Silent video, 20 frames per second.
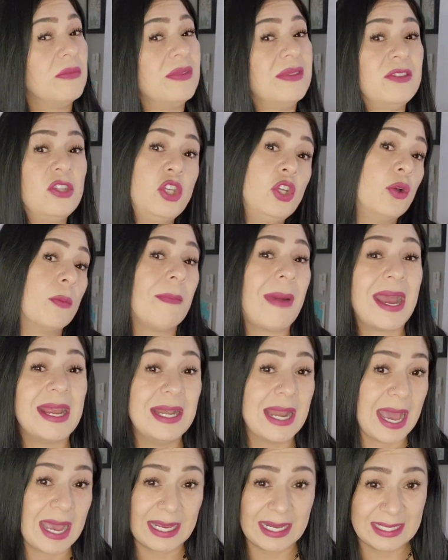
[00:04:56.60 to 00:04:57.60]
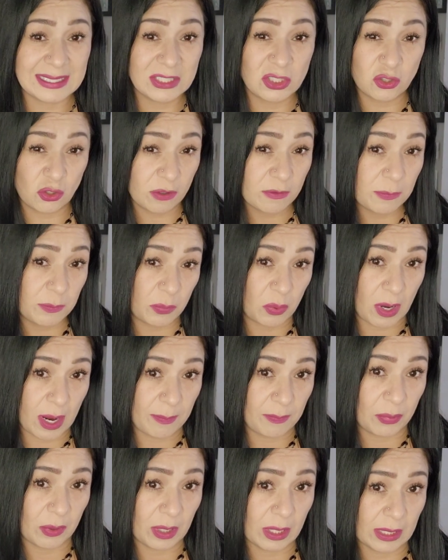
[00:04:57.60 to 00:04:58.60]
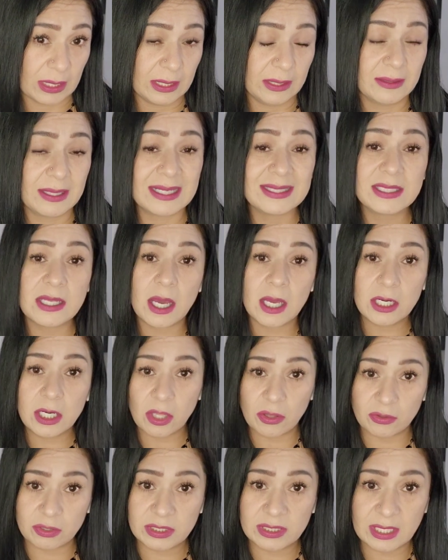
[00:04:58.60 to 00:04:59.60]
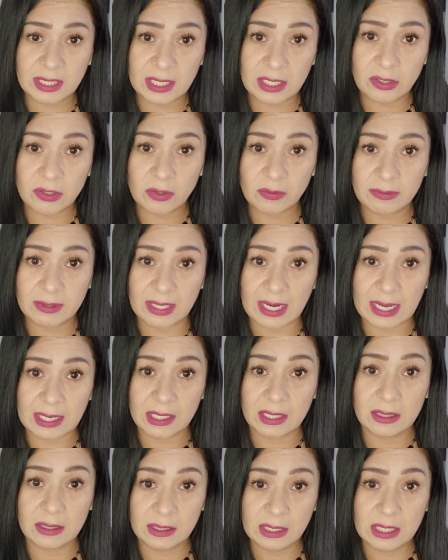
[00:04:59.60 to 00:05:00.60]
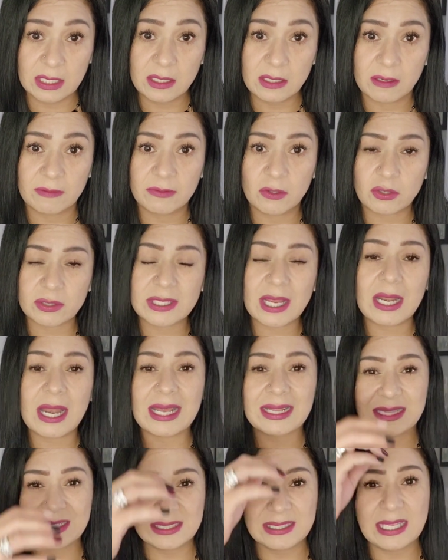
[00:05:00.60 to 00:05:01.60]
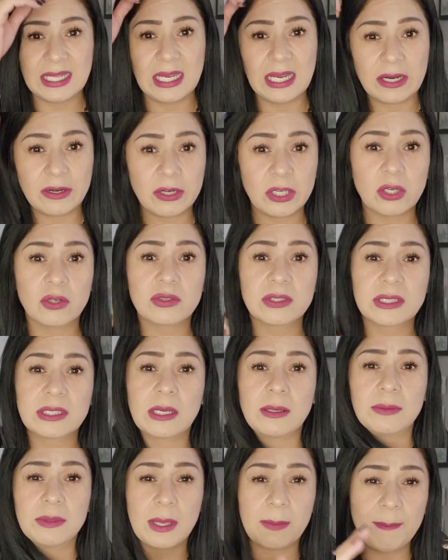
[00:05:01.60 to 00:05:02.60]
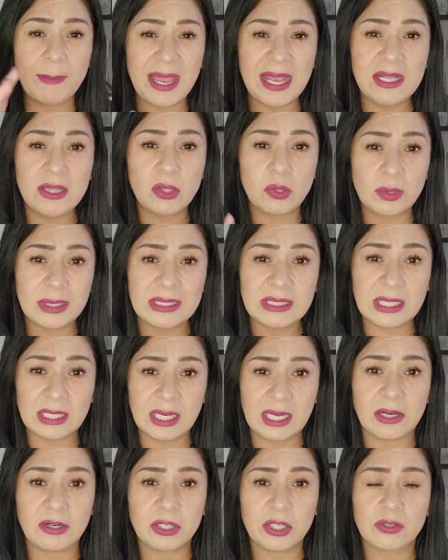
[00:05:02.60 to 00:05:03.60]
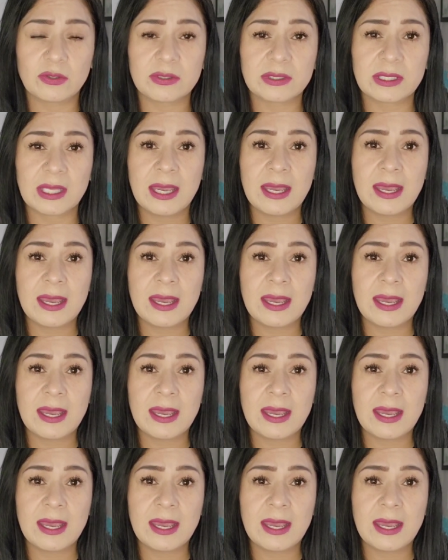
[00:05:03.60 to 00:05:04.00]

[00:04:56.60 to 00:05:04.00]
you might not get served properly. That's another scenario that I can think of. Those are like the scenarios, the main three scenarios